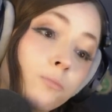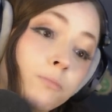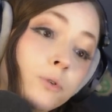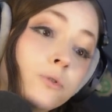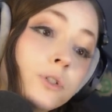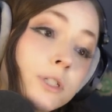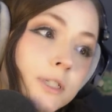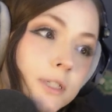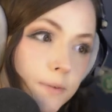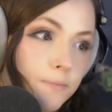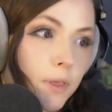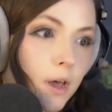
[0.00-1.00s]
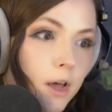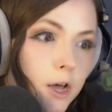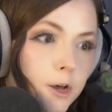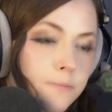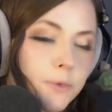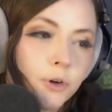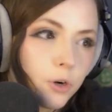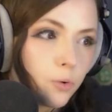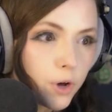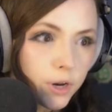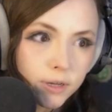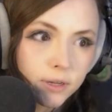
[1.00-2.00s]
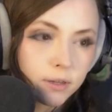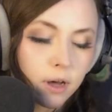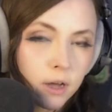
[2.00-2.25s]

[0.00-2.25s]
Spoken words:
boosts, you're going to want to